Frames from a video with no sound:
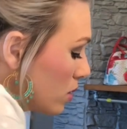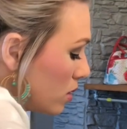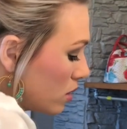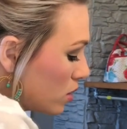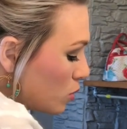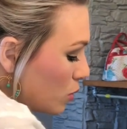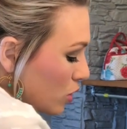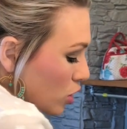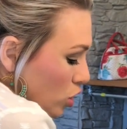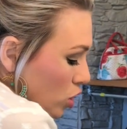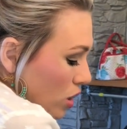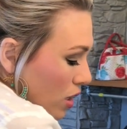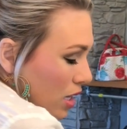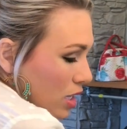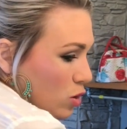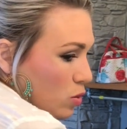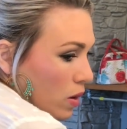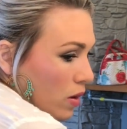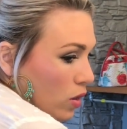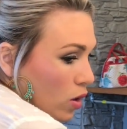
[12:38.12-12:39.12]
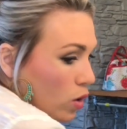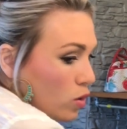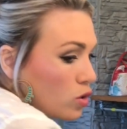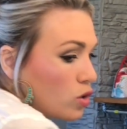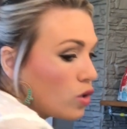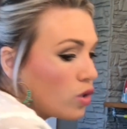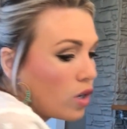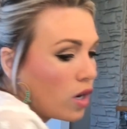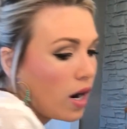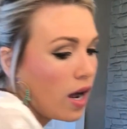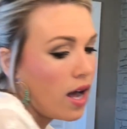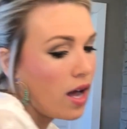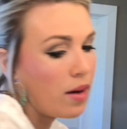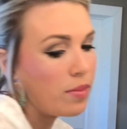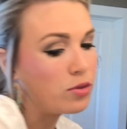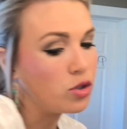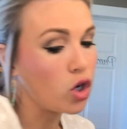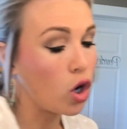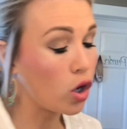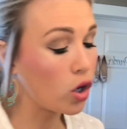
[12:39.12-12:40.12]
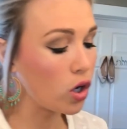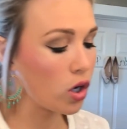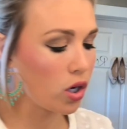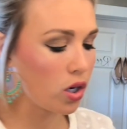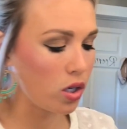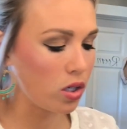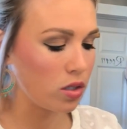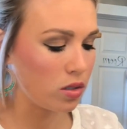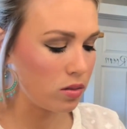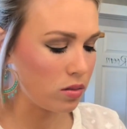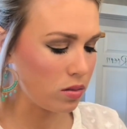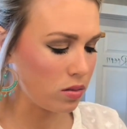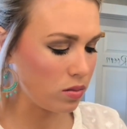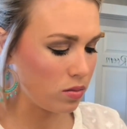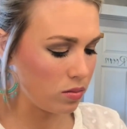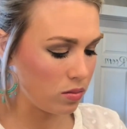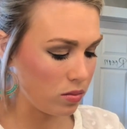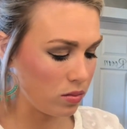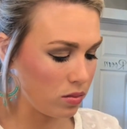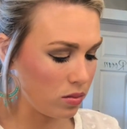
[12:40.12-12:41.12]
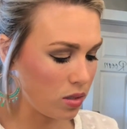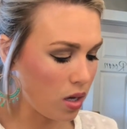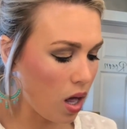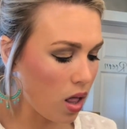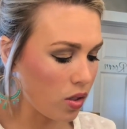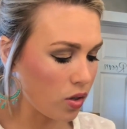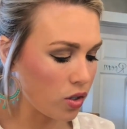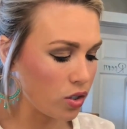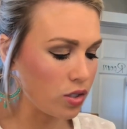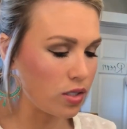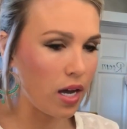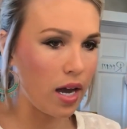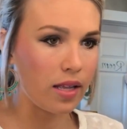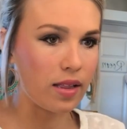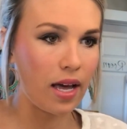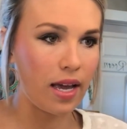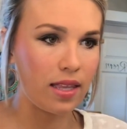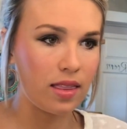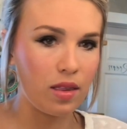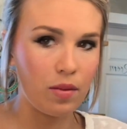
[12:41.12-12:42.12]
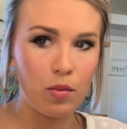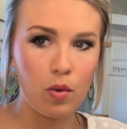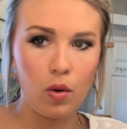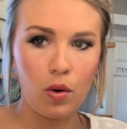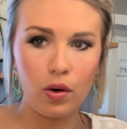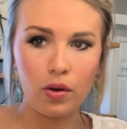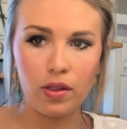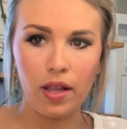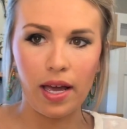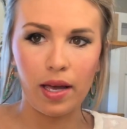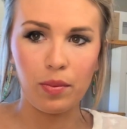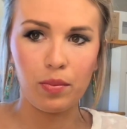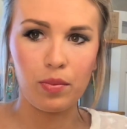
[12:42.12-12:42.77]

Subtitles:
Switch to this one. Those are darker colors. I like the more like